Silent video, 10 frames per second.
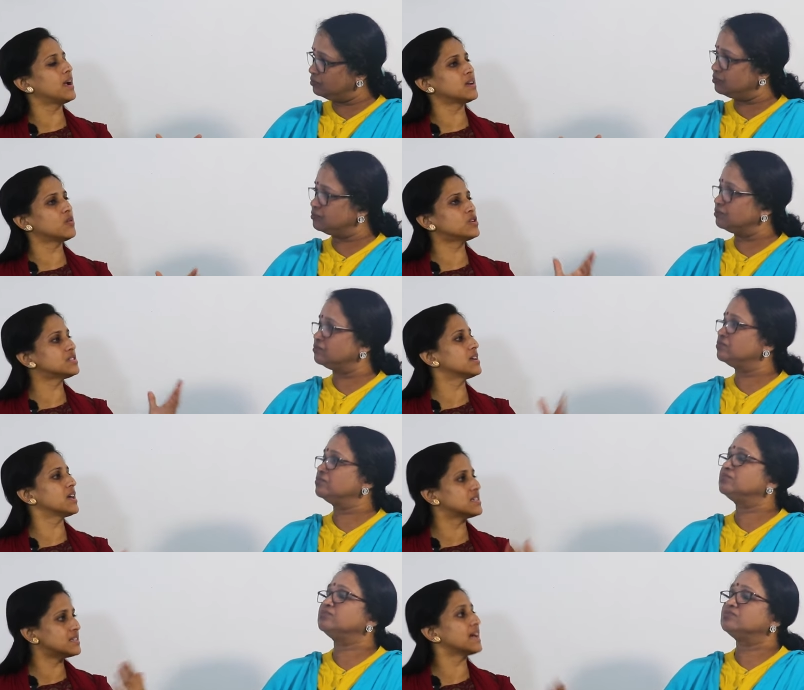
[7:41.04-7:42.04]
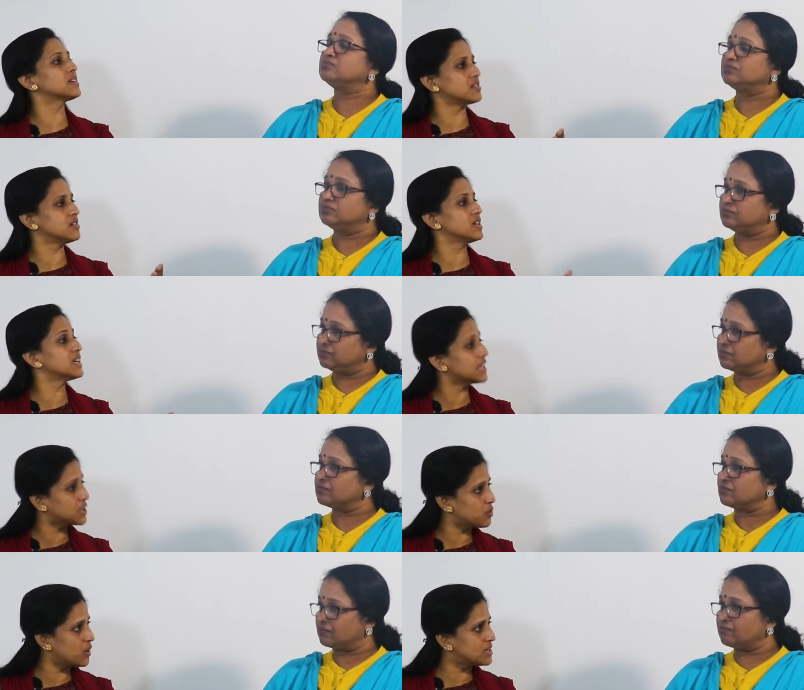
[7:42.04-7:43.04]
Speaker 1: mm. and what is the exact he
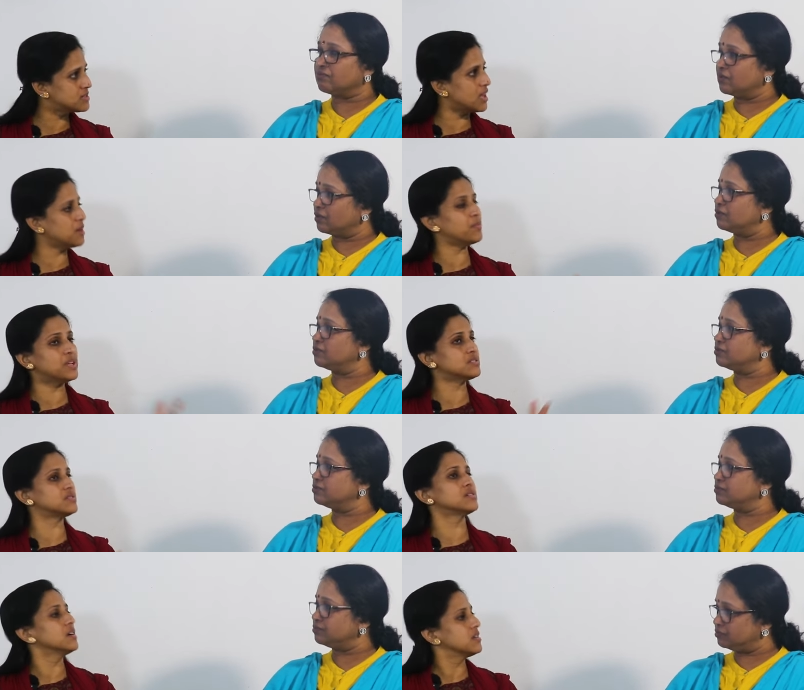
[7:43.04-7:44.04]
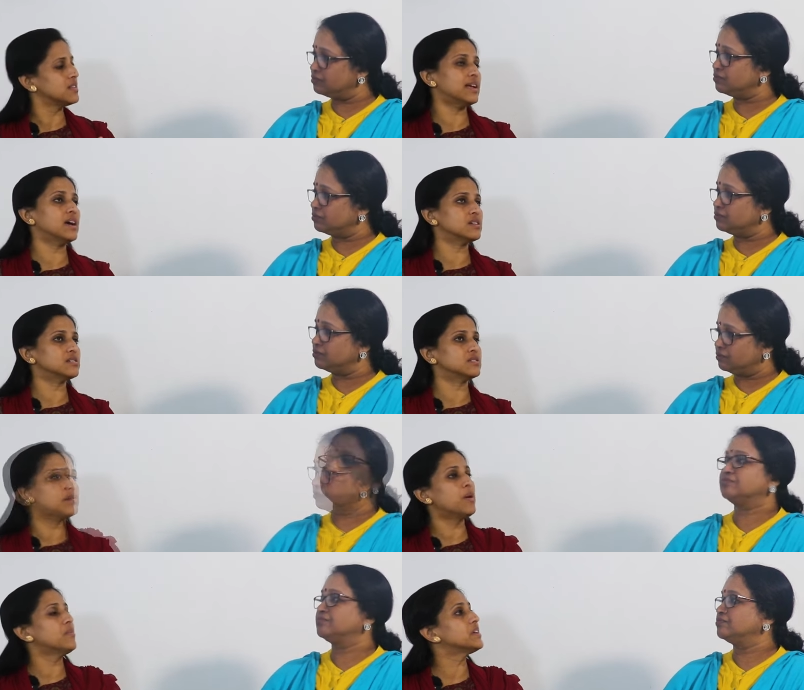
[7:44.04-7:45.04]
requires, and plus the diagnosis.
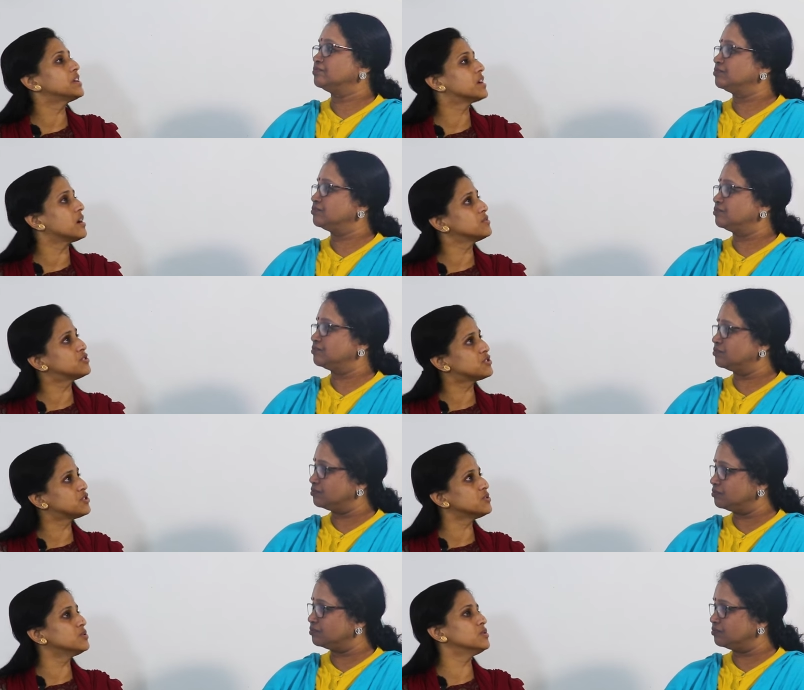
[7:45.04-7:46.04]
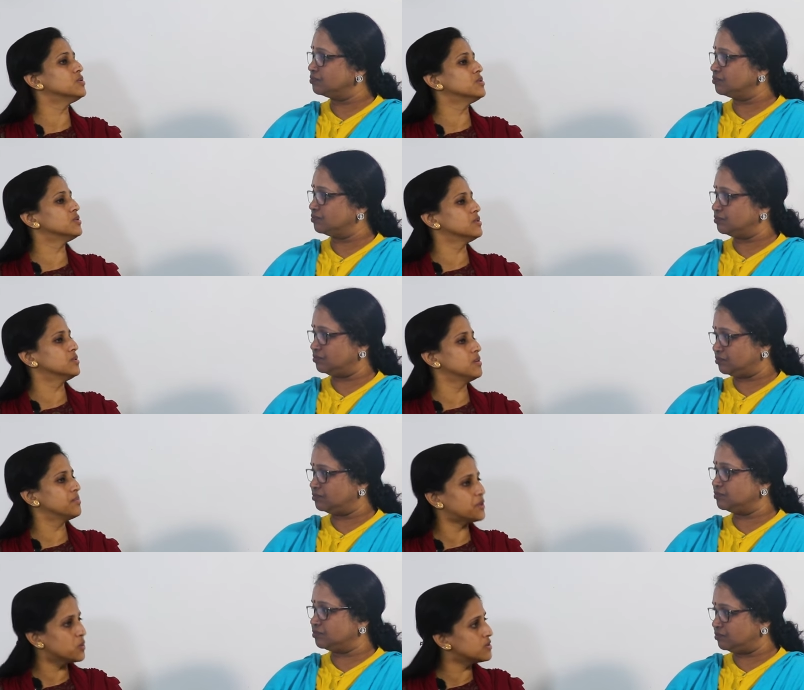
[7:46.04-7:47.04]
Ma'am, when it comes to
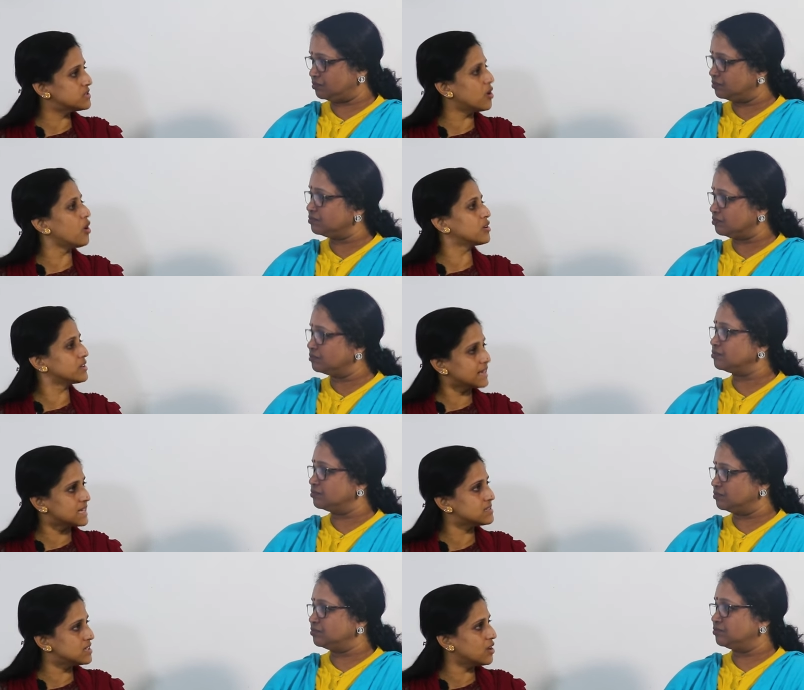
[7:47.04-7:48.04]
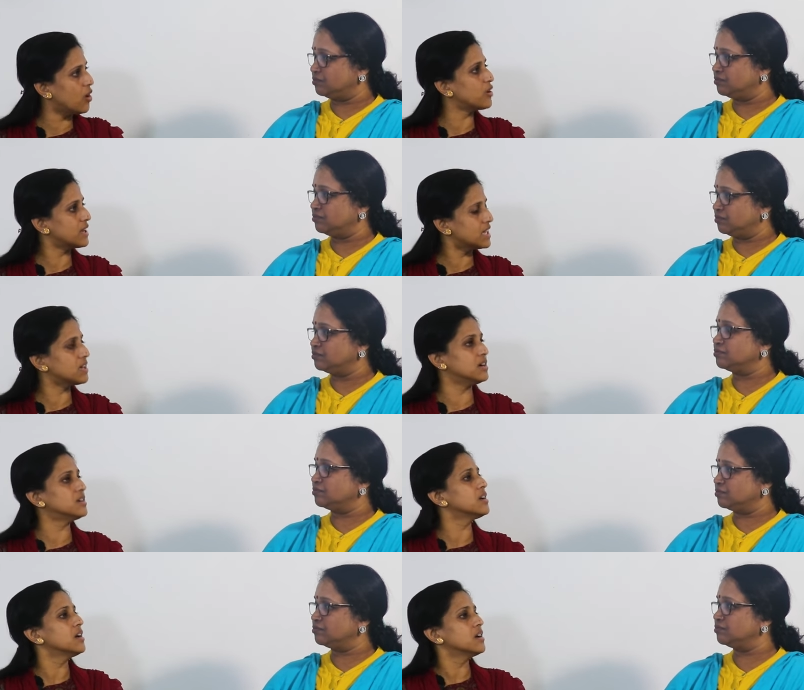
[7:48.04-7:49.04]
bruise or grazing or any cut,
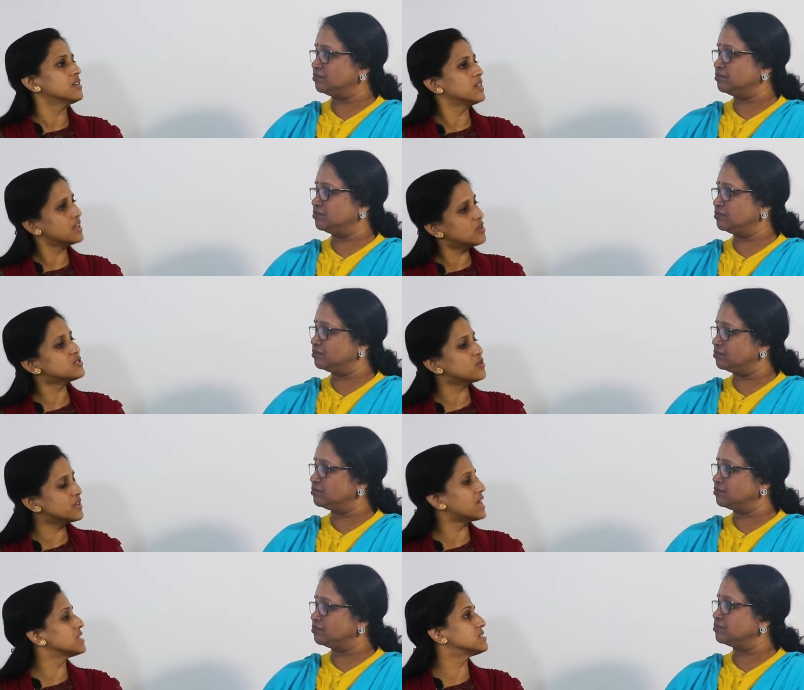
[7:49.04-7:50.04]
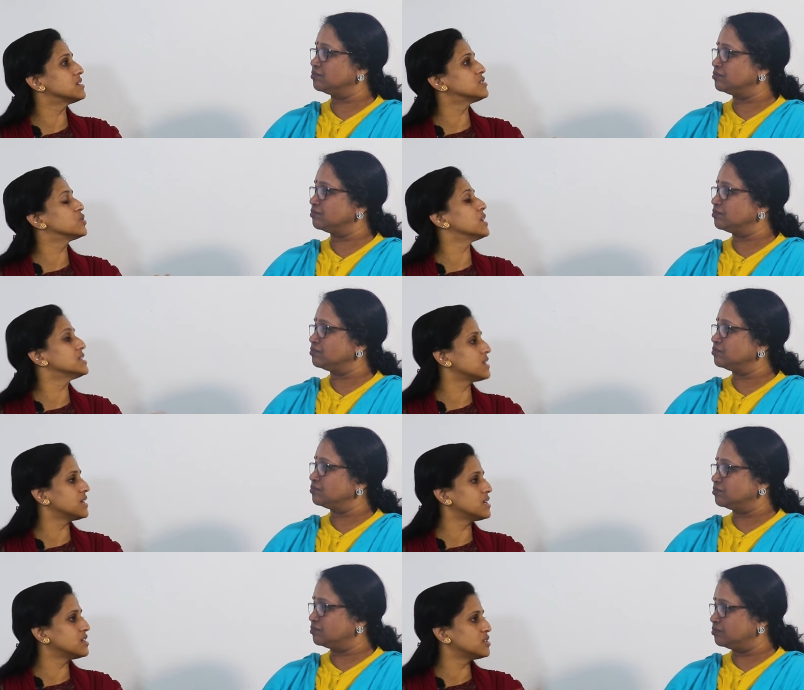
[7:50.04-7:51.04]
mm. then also we can see students
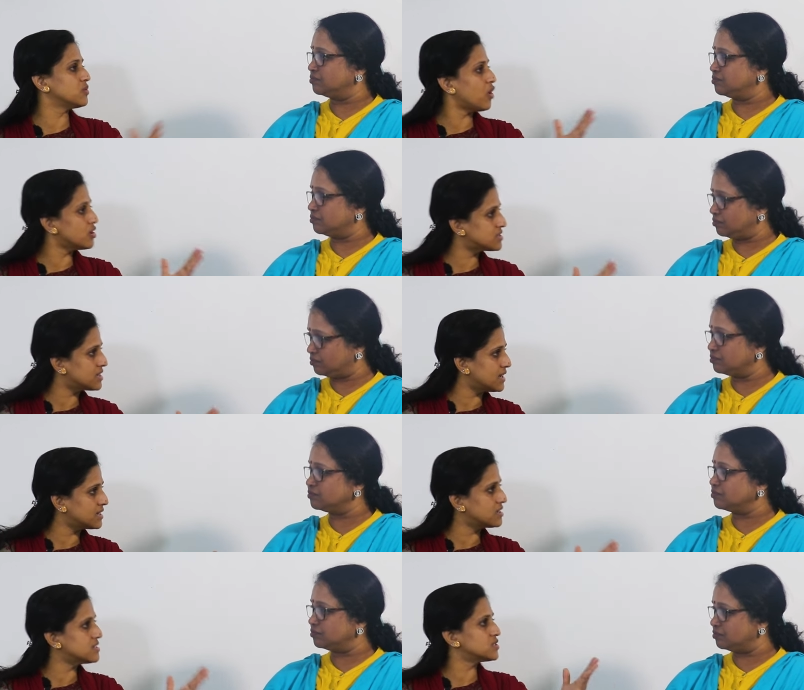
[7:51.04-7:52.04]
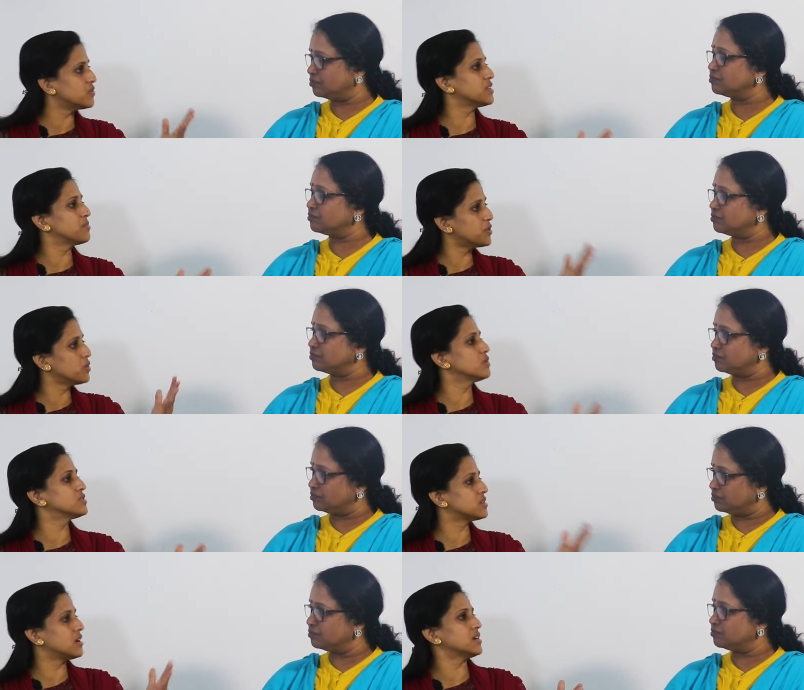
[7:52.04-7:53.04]
writing she was diagnosed with
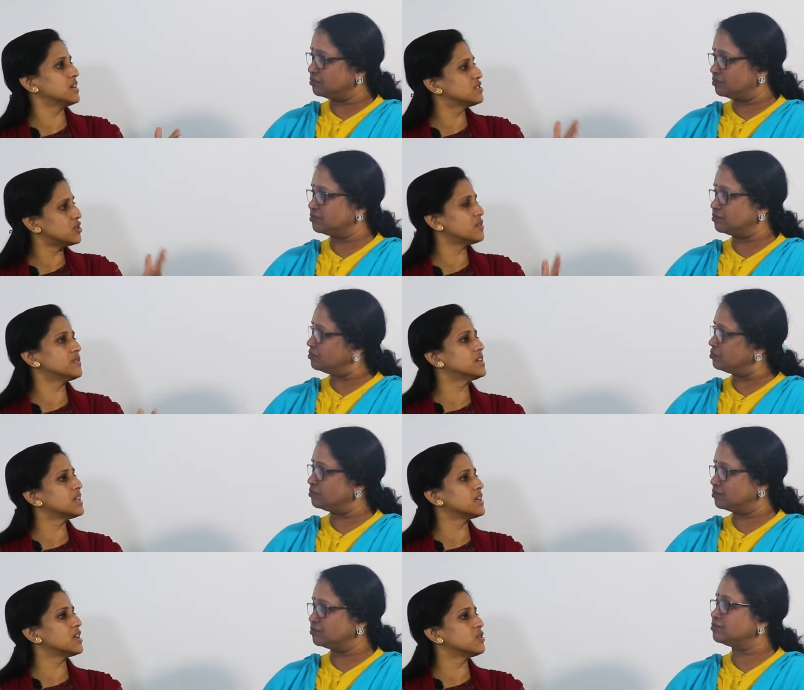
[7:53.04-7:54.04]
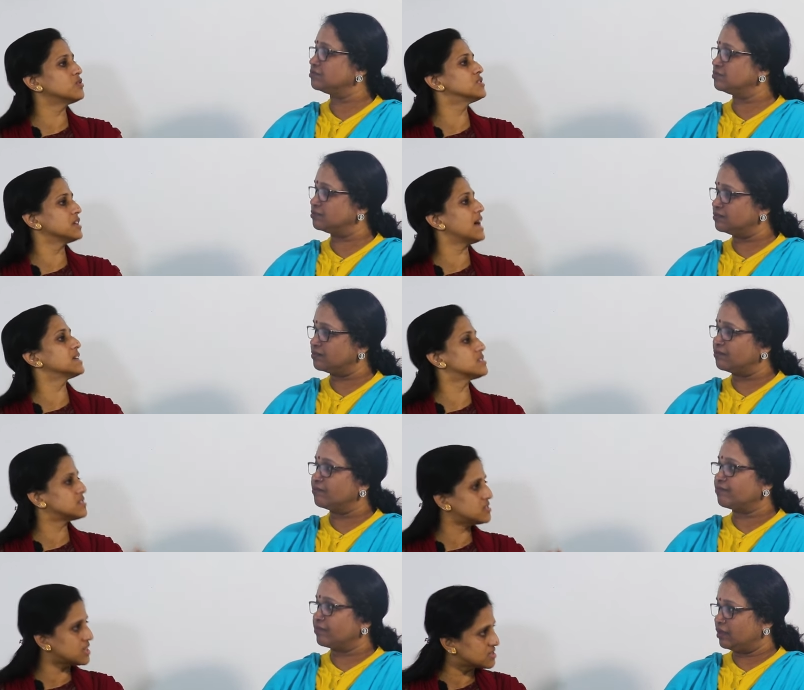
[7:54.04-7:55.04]
bruise, cut. Mm. Instead of that, they can use she has
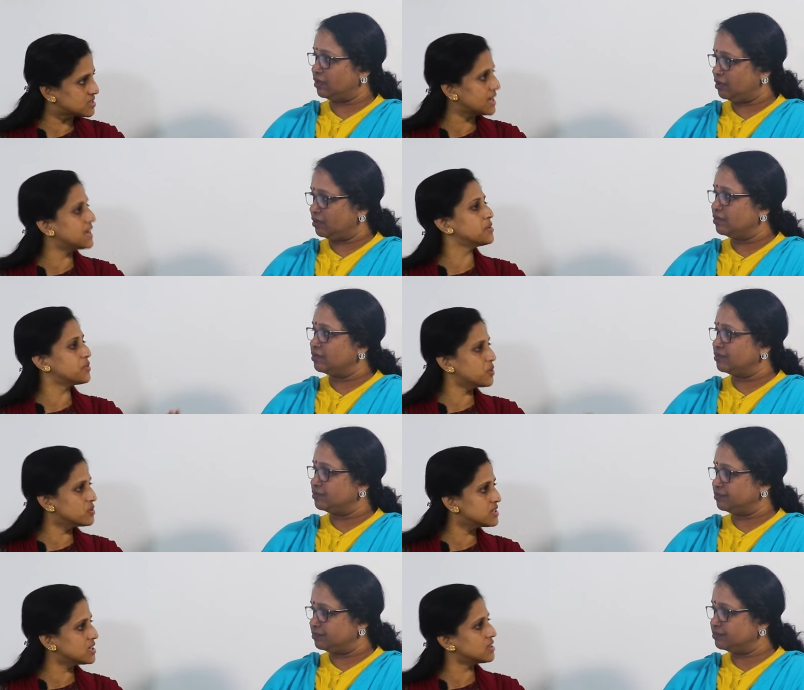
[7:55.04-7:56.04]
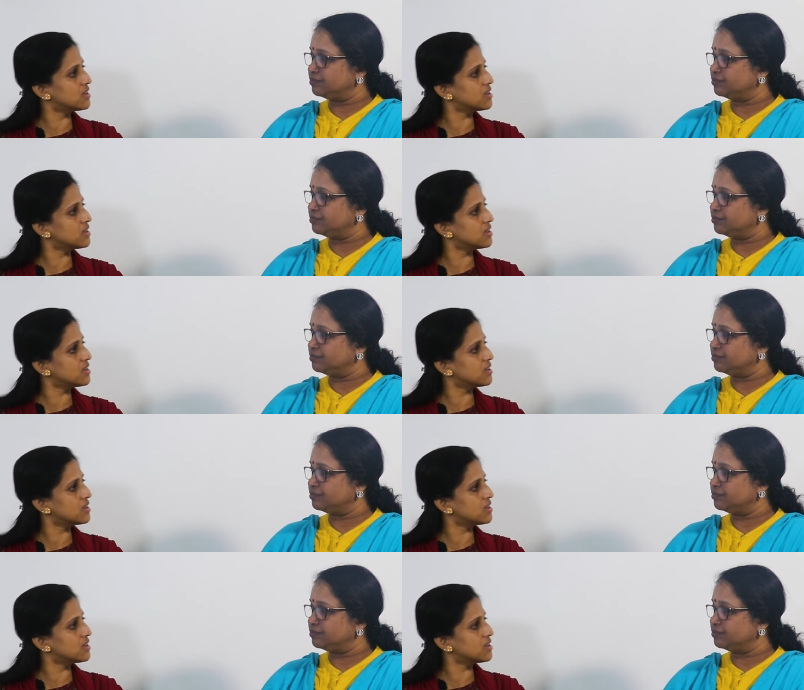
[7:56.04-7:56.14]
sustained bruising